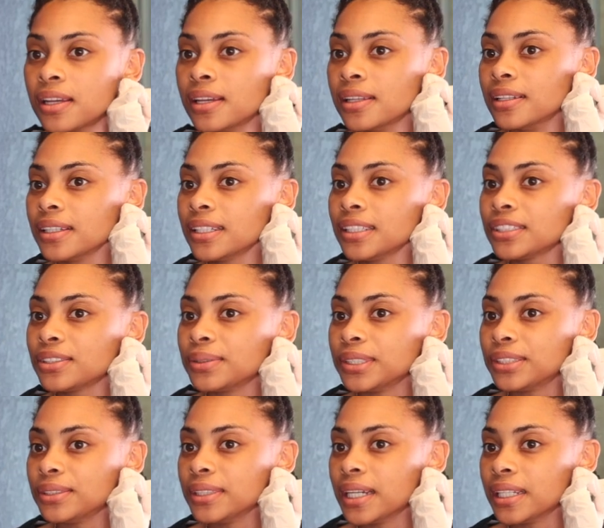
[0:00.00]
Look at this
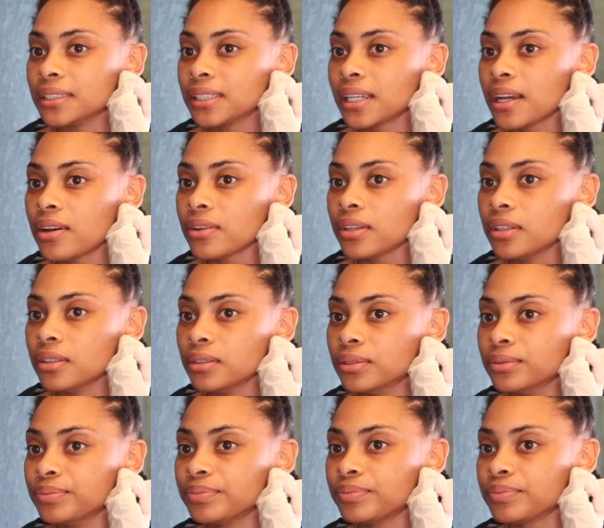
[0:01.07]
twist, you guys. Look how cute.
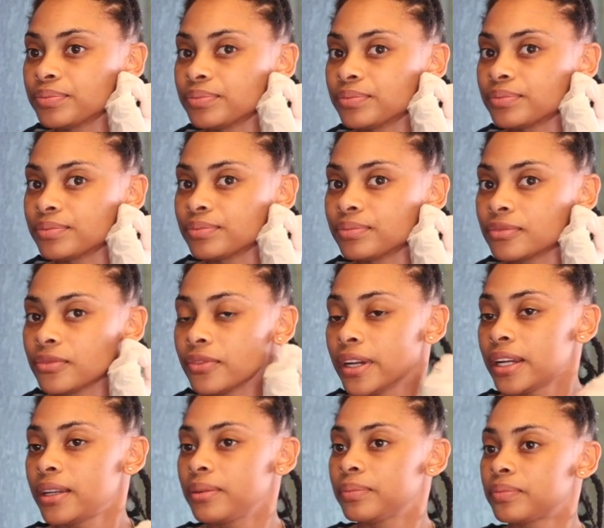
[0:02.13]

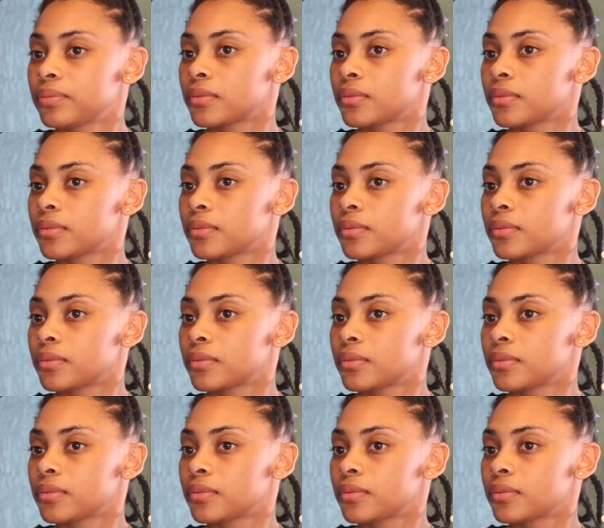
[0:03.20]
Right?